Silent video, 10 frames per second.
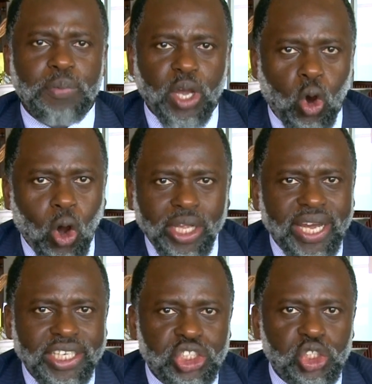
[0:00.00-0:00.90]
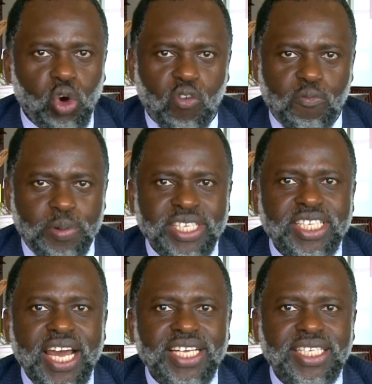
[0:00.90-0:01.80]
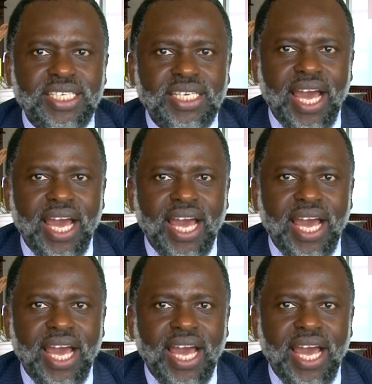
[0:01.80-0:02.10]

The College of Business